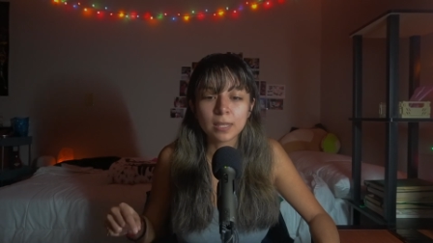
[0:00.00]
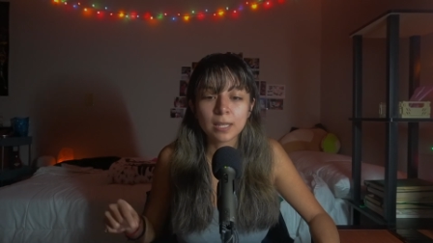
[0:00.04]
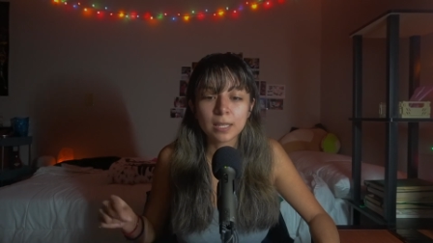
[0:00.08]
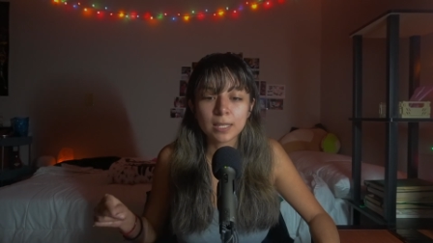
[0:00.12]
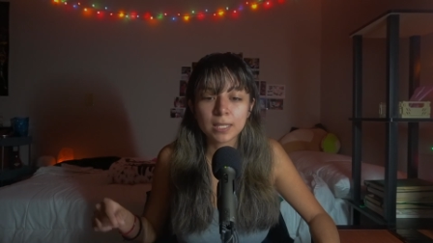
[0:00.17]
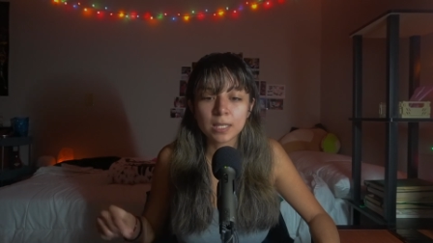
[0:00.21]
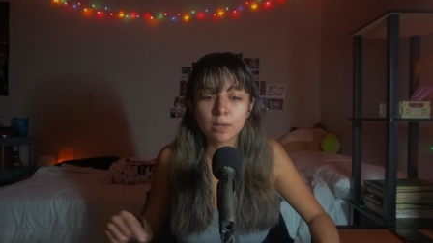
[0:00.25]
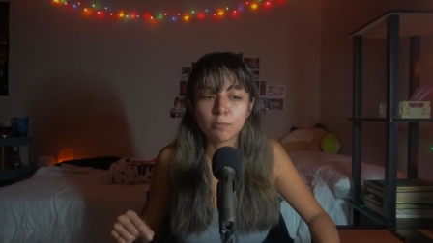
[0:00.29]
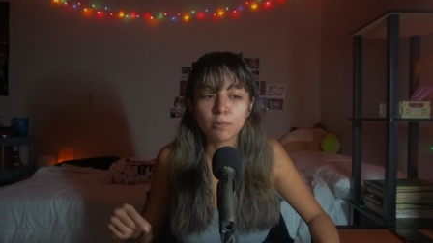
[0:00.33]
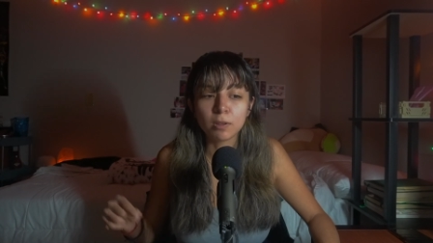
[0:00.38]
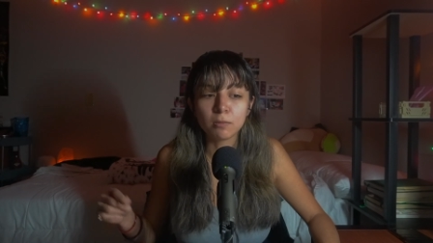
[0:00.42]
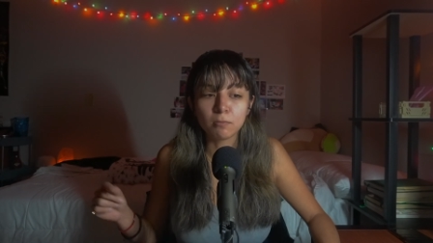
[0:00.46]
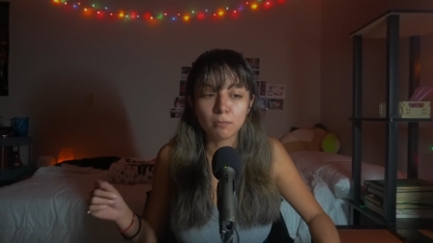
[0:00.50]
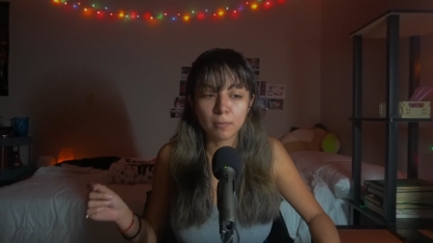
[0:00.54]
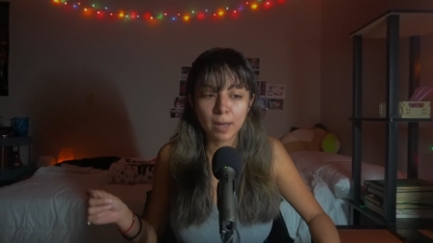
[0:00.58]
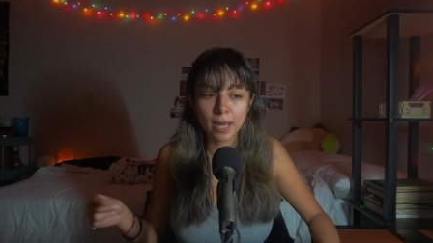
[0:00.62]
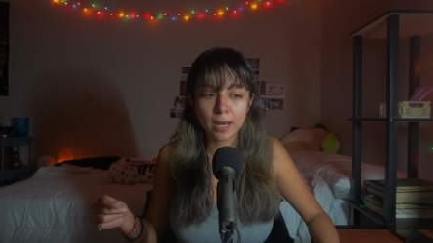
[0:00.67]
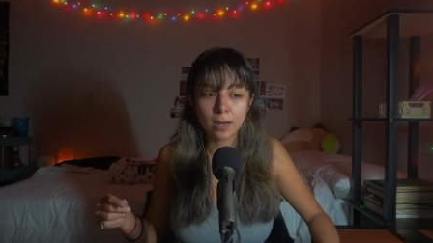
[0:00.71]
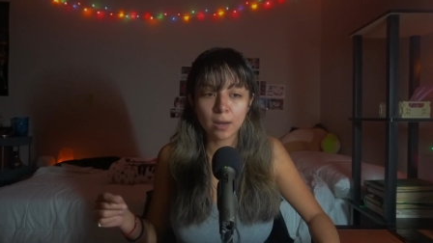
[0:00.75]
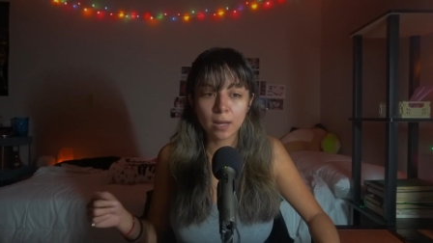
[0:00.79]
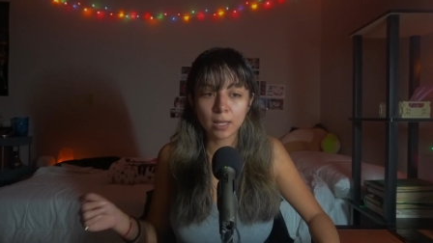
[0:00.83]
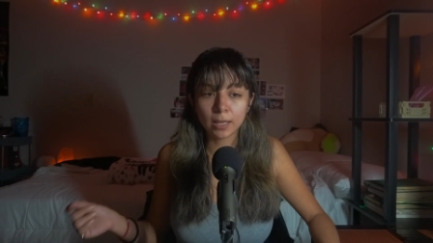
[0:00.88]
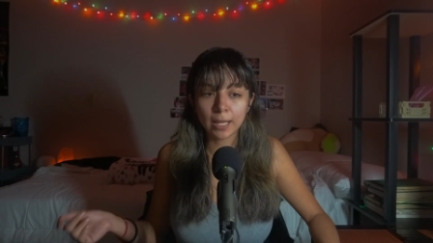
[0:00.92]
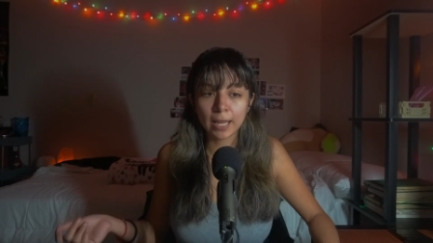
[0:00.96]
that someone
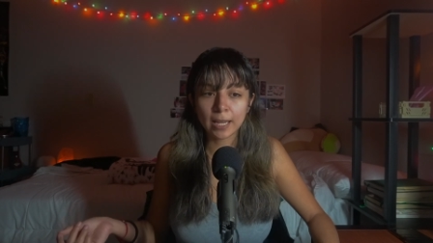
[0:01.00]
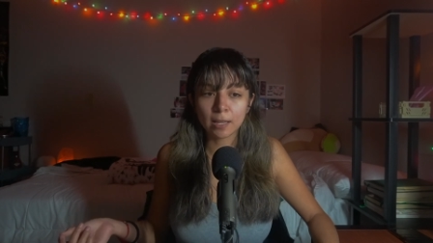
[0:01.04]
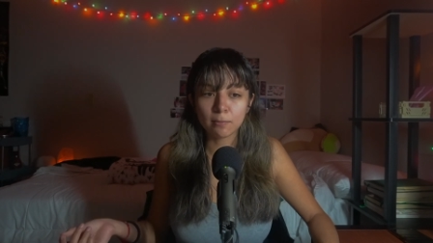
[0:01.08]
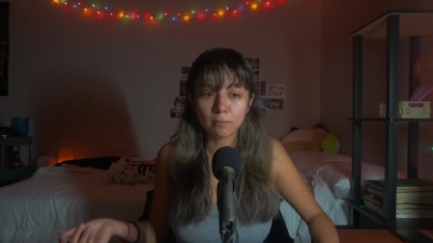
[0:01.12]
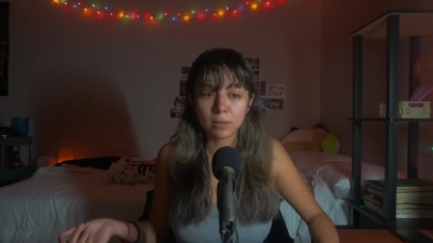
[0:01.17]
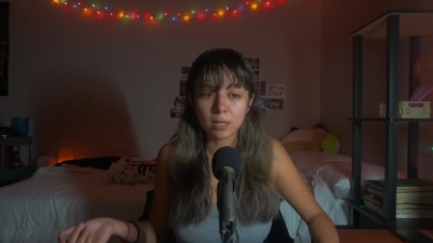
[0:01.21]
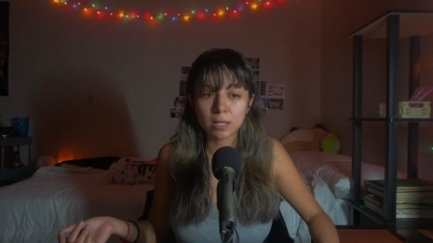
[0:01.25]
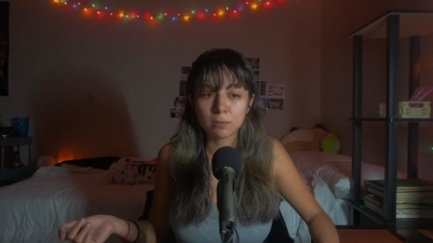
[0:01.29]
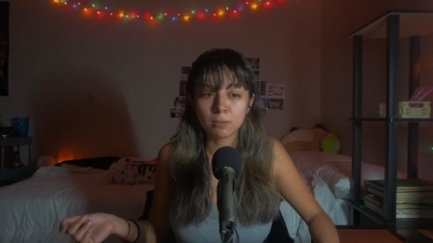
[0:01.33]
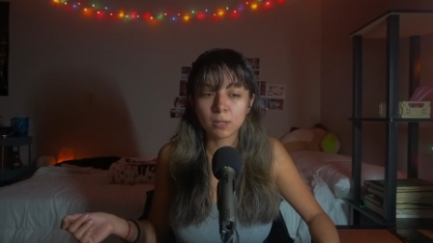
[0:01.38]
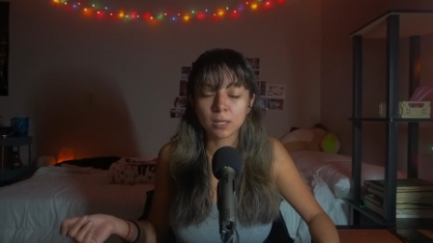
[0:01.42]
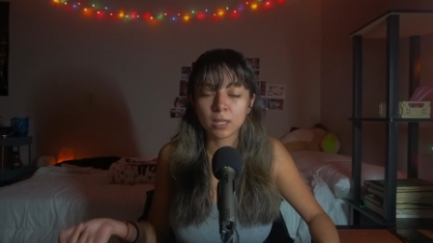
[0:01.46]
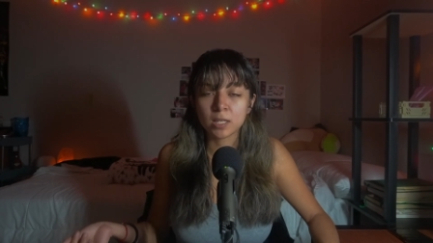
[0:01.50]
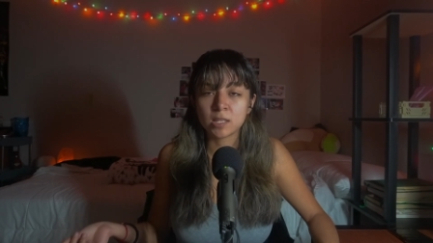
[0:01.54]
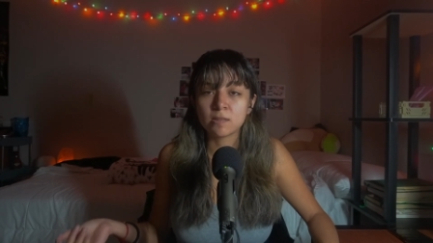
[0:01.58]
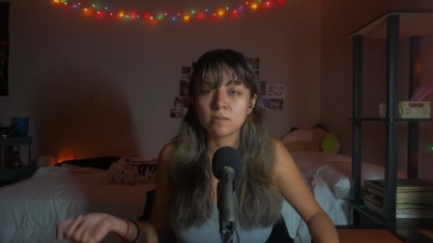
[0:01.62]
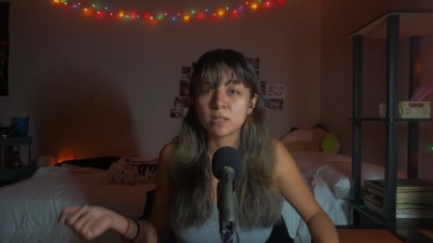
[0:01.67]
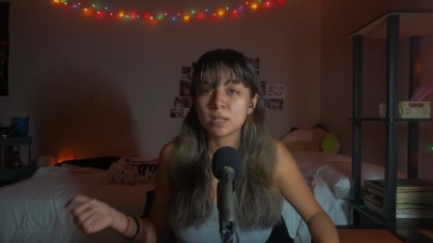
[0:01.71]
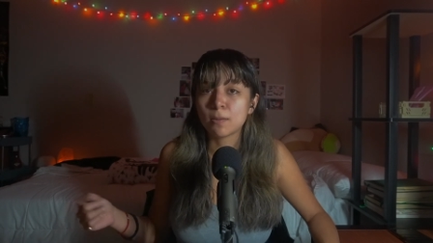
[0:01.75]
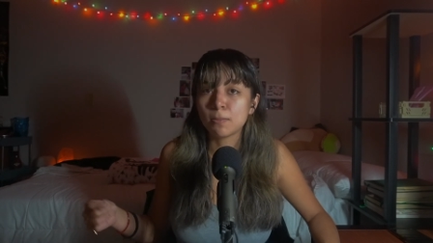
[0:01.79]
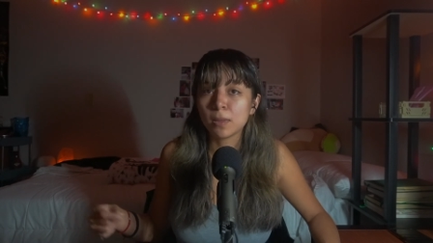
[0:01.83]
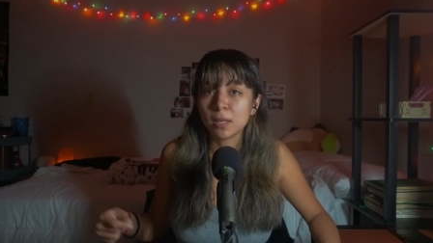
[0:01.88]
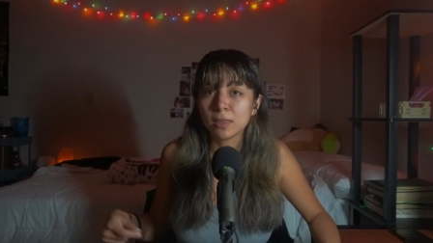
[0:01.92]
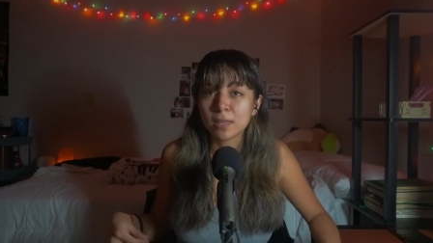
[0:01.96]
might not like me is because of
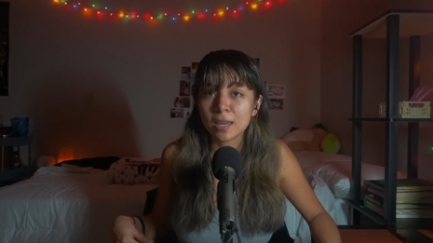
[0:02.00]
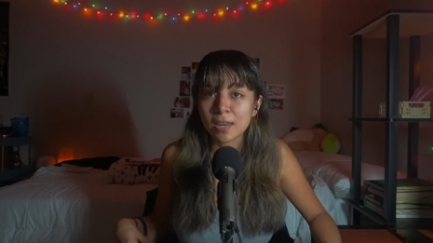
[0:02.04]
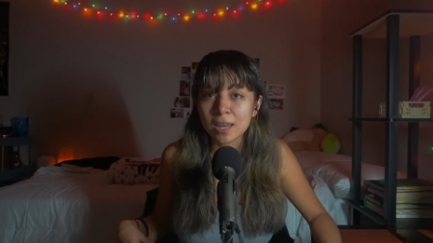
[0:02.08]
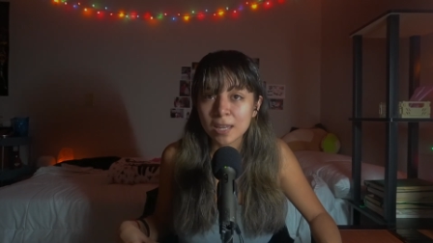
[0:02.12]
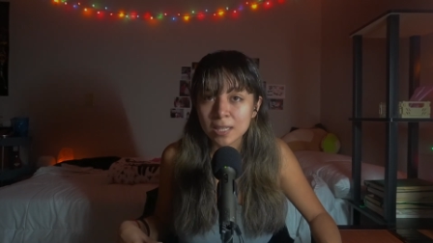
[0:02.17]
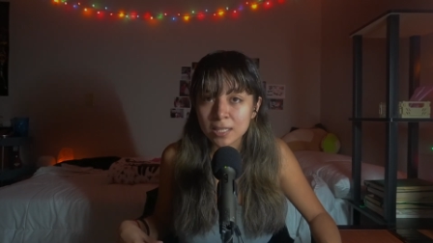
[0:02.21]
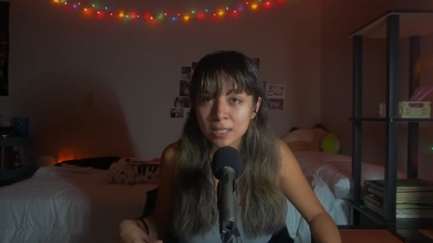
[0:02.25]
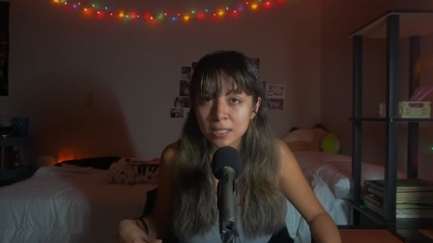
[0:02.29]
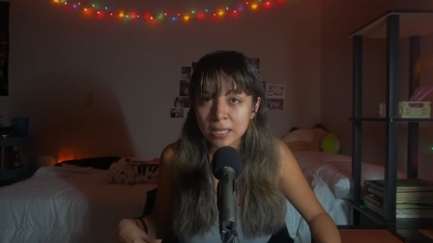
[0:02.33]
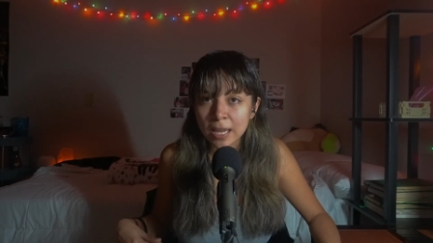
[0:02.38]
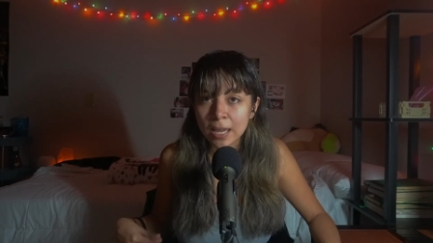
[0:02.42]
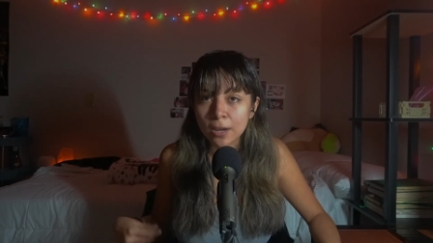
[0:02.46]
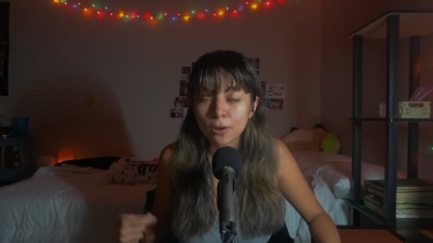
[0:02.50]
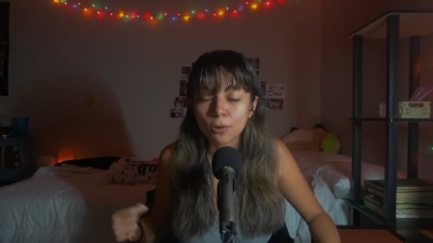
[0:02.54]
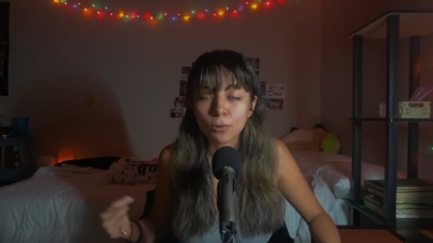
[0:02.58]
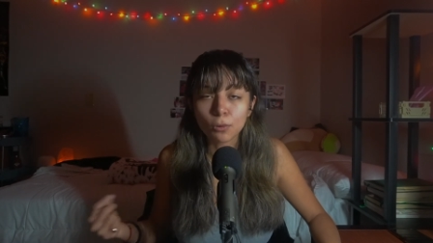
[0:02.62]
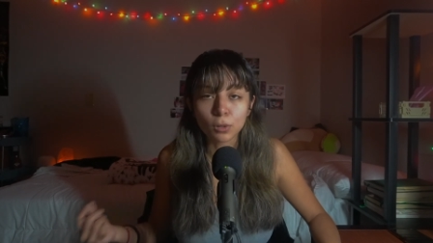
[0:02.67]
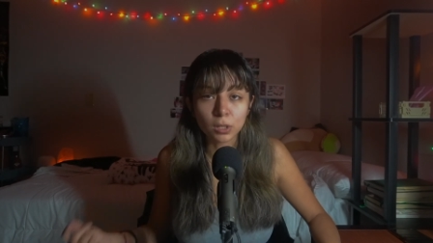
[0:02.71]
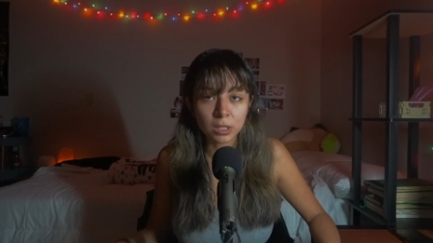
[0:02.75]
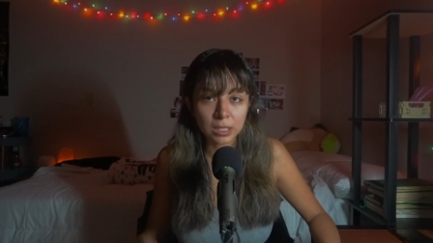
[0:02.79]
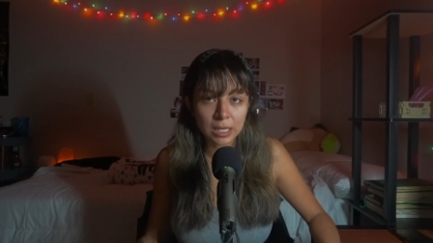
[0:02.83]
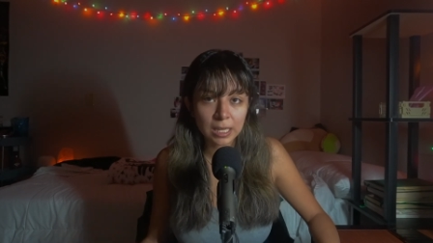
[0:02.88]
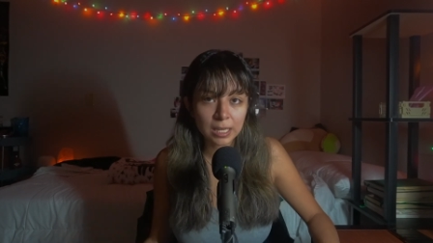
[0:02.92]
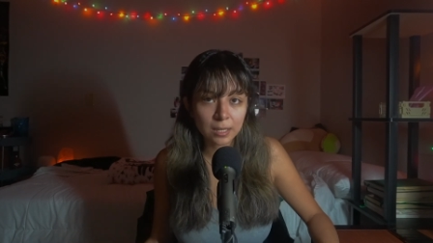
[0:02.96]
something that I said
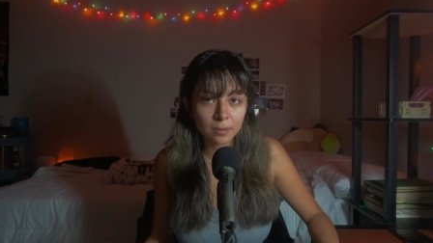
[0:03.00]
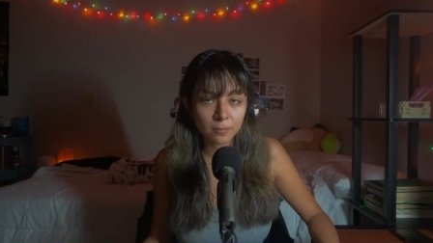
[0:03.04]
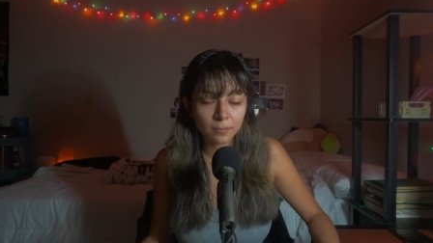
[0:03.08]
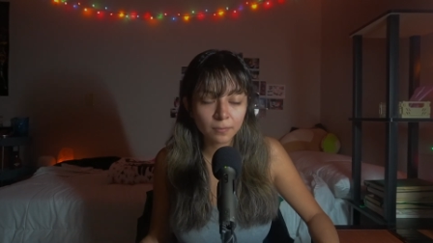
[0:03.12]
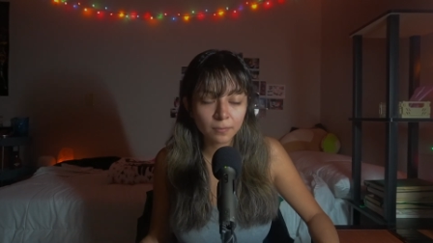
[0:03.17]
or did.